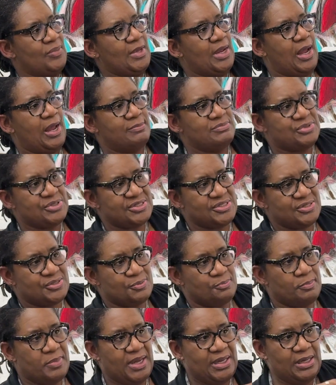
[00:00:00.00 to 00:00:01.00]
I'm just
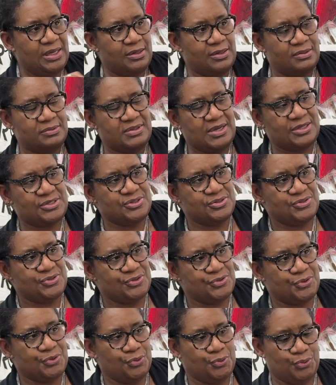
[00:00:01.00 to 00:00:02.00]
making connections
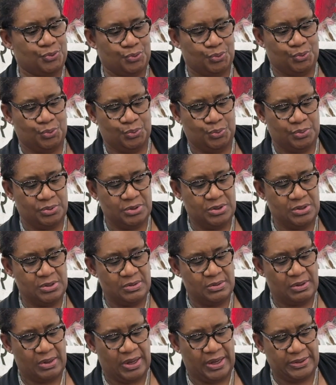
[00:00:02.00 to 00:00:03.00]
to,
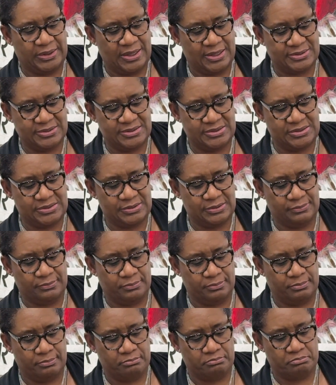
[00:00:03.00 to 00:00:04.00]
I guess,
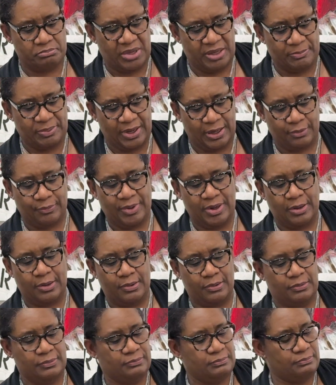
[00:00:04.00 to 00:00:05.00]
my
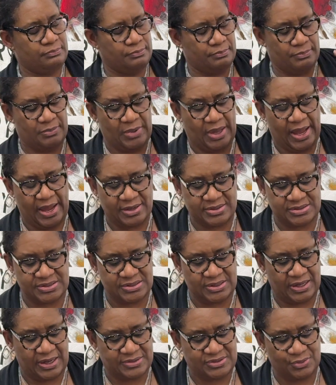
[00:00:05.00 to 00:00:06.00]
background as
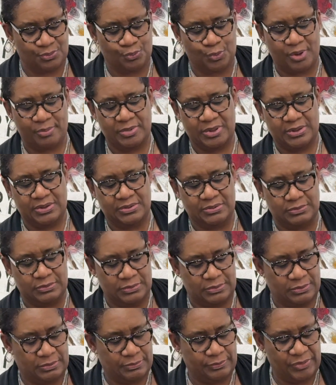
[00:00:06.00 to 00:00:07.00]
a
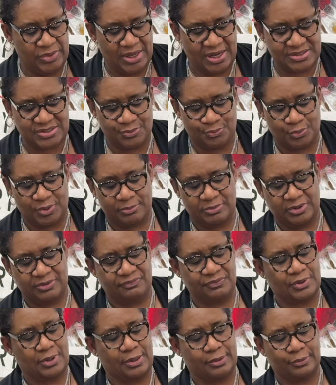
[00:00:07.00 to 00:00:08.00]
woman of
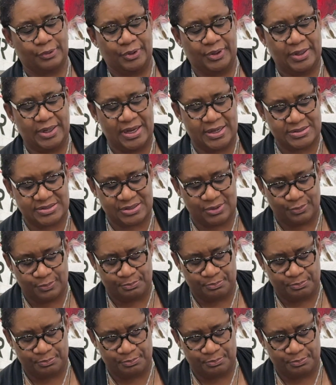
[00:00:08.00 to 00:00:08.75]
color, as a